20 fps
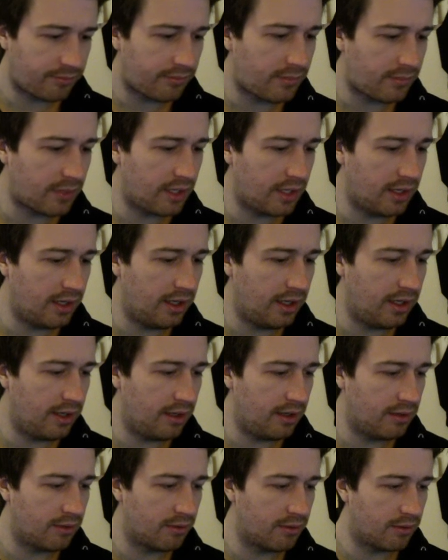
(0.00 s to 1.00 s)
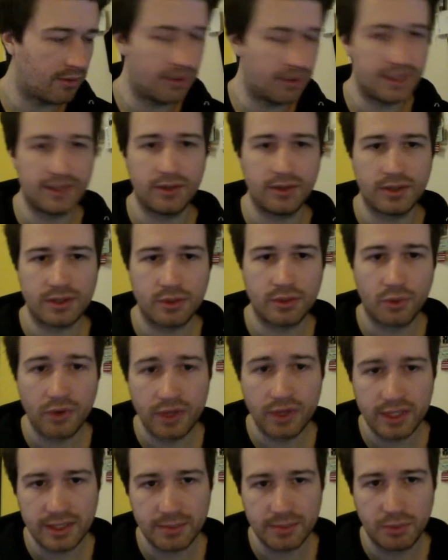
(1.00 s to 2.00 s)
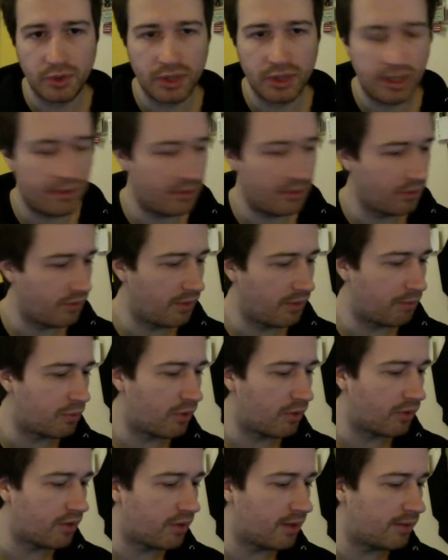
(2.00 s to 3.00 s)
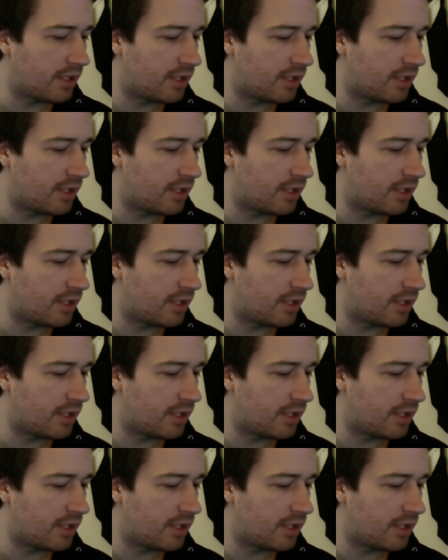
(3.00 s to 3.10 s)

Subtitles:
in, or it's not stored, it's put into the programmer,